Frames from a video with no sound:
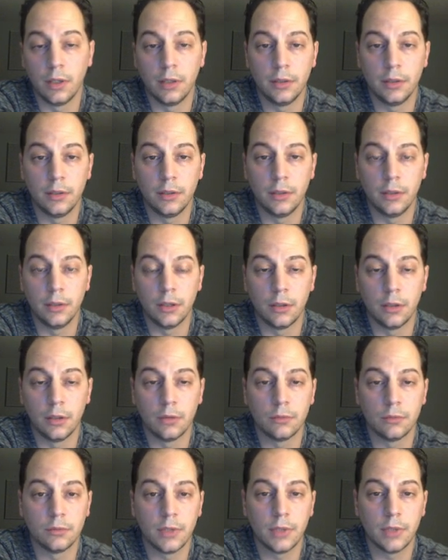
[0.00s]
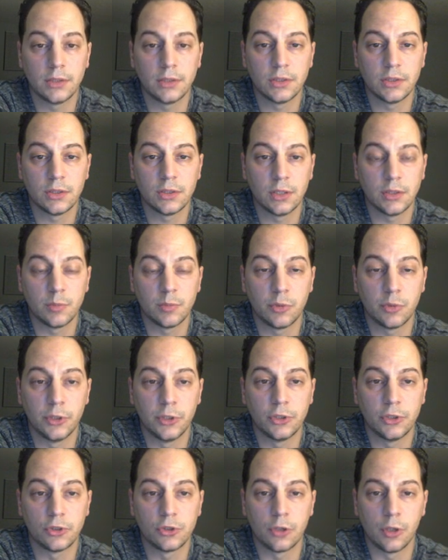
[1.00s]
You know, that's a pretty
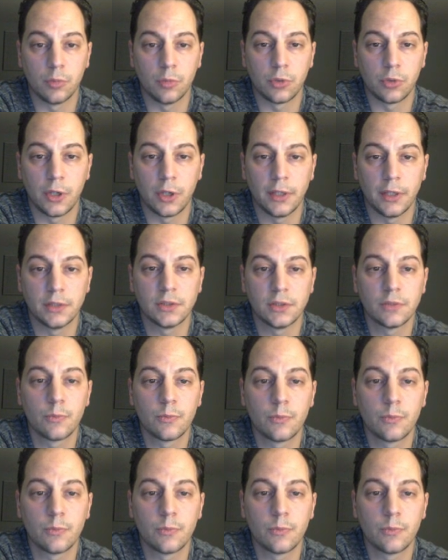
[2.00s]
strong price.